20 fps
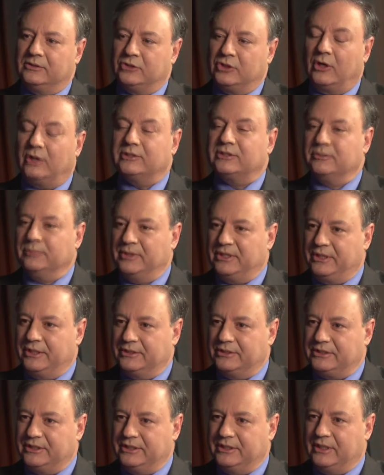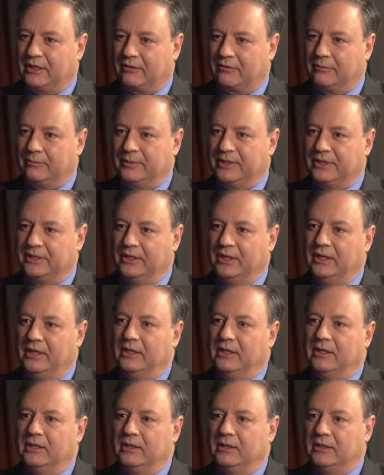Dalton McGuinty government
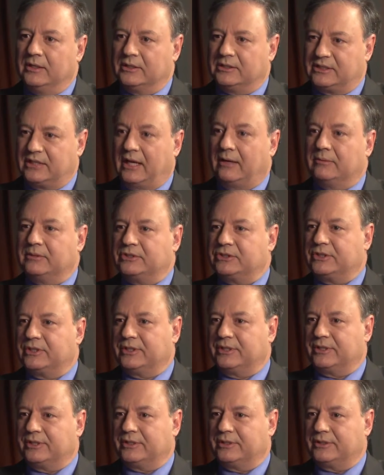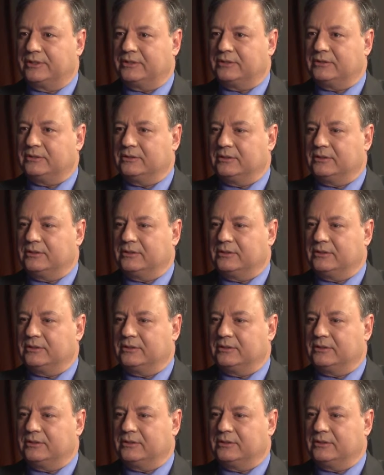established a,